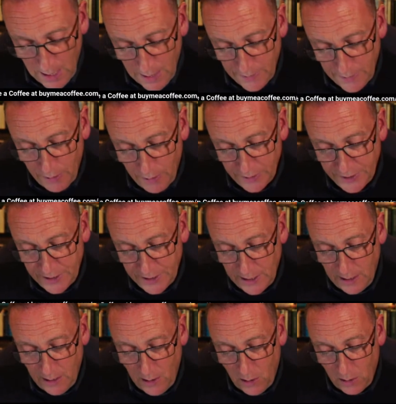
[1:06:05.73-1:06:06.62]
There are
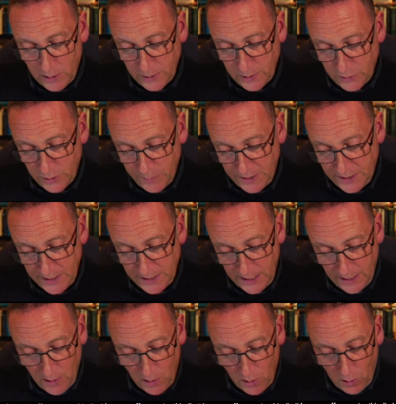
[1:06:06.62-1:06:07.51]
still also to be
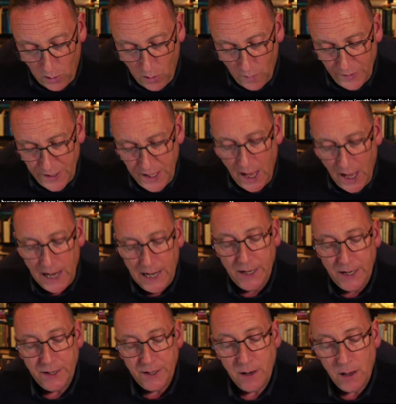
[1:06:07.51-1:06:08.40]
seen all over the
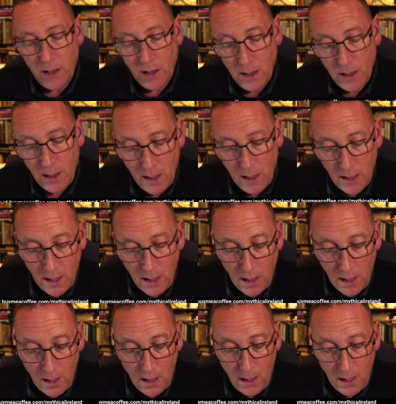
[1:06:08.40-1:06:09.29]
island
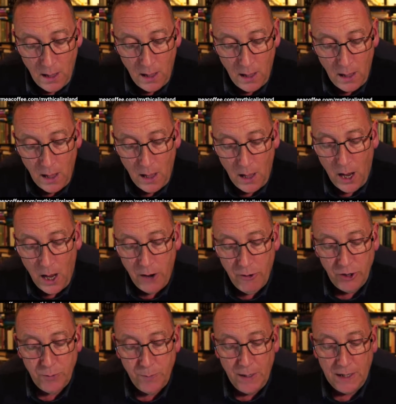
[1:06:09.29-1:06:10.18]

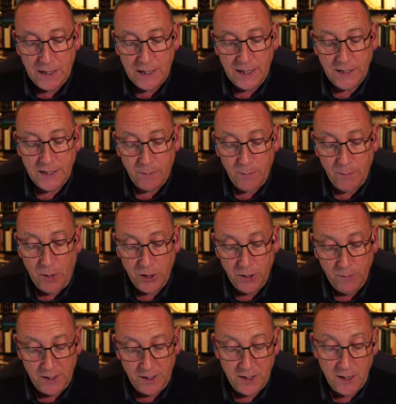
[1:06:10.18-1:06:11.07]
Irish buildings and
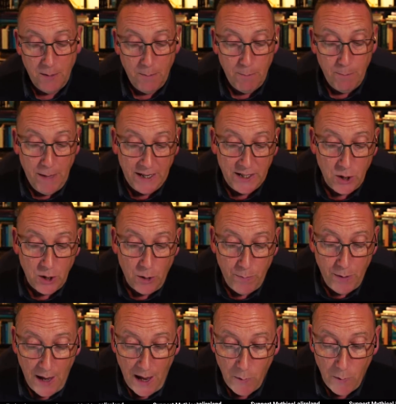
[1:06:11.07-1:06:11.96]
monuments, mixed
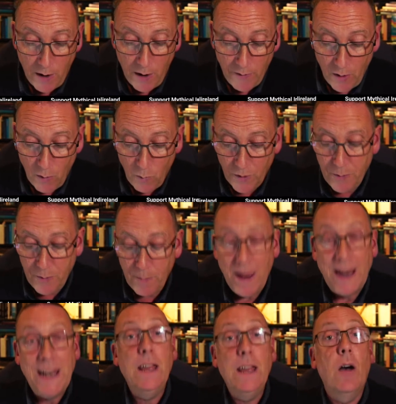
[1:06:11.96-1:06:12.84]
up, however, with
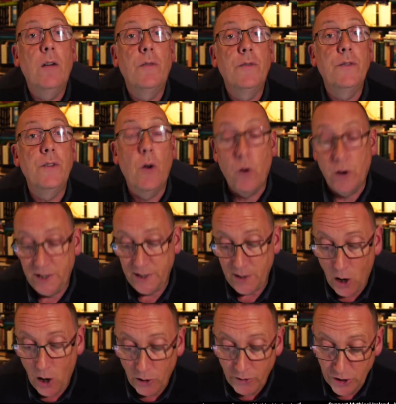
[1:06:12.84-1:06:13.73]
many of Norse
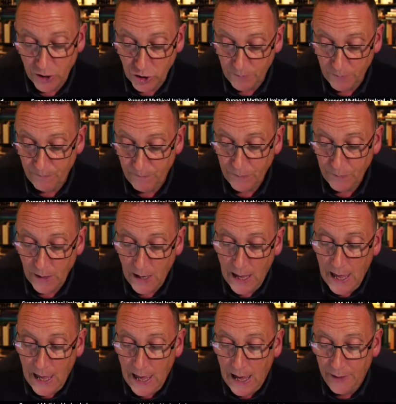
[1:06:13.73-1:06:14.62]
origin.
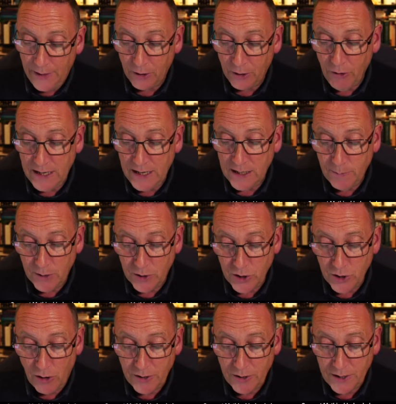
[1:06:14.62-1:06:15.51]
And the great
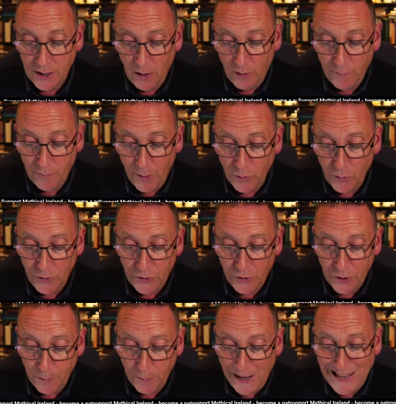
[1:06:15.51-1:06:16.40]
majority of both
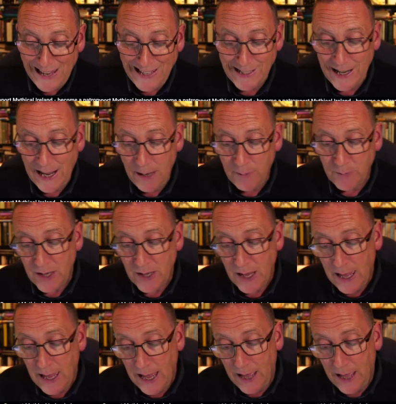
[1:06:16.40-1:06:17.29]
the place names
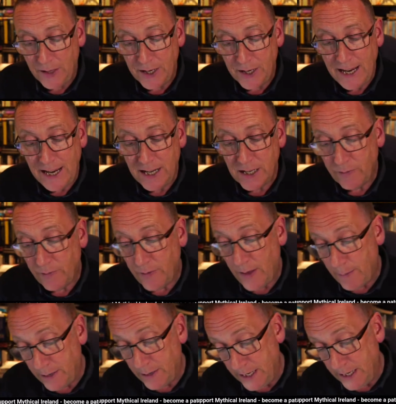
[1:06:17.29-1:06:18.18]
and the native
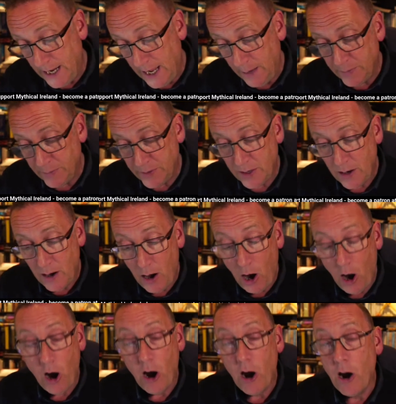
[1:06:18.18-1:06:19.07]
family names
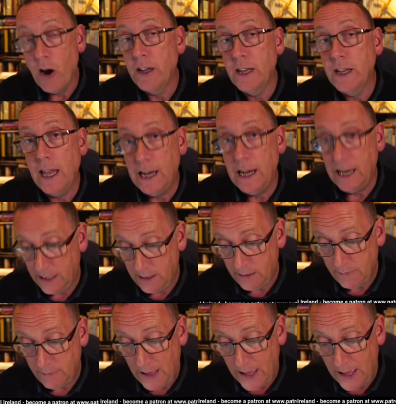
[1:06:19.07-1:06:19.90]
are Gaelic.